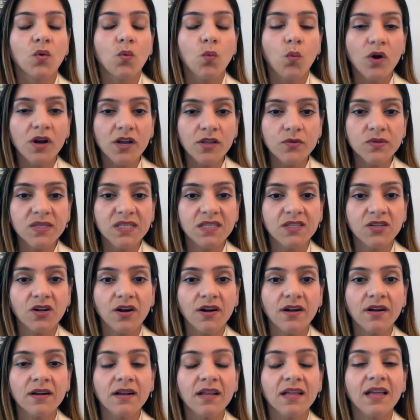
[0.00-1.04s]
Where do you
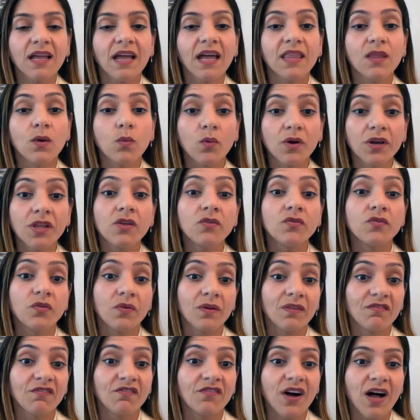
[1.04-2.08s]
start? And then what do you do
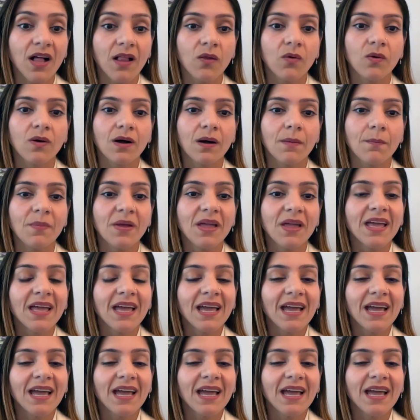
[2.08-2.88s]
in follow up?